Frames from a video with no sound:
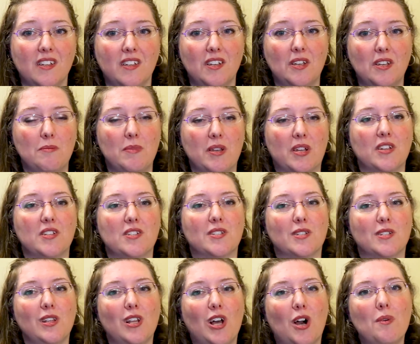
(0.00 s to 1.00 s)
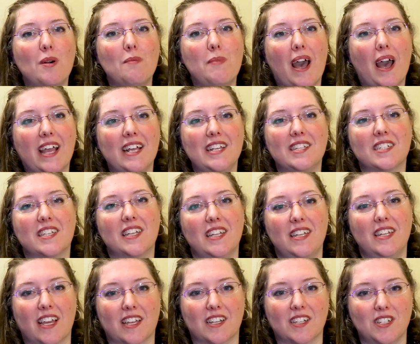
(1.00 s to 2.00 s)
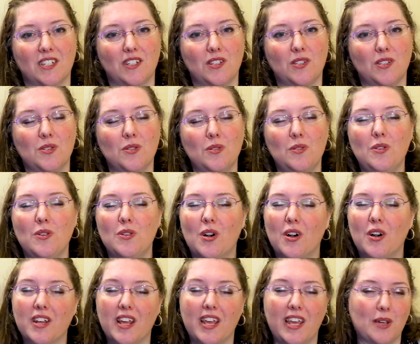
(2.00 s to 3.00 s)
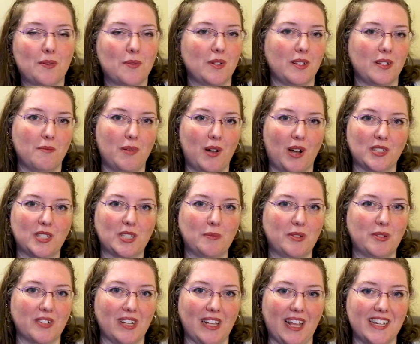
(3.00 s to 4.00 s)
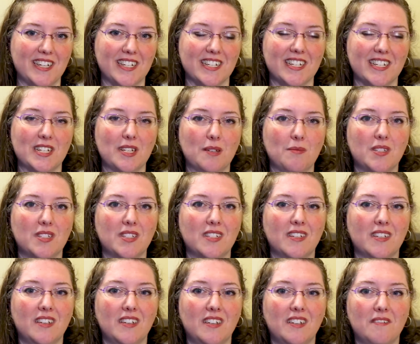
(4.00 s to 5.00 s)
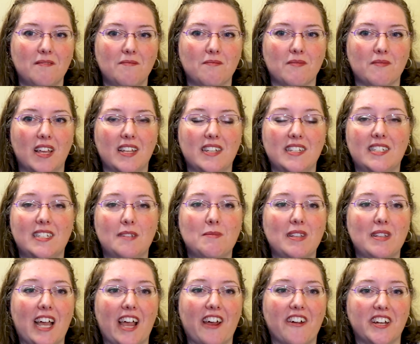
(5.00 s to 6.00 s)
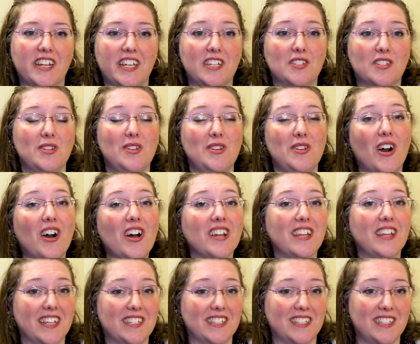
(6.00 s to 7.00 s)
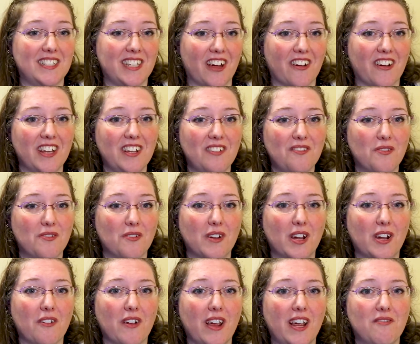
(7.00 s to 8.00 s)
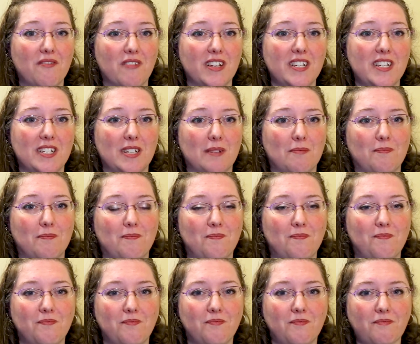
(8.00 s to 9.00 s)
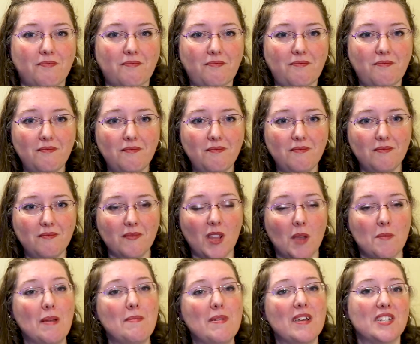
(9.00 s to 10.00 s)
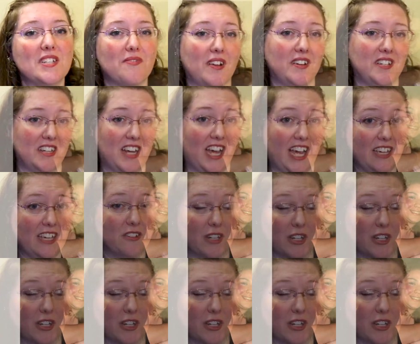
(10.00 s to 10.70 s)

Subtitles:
Because slower paced connections do not equal impossible relationships. And similarity is not necessary for a great friendship. My best friend and I are a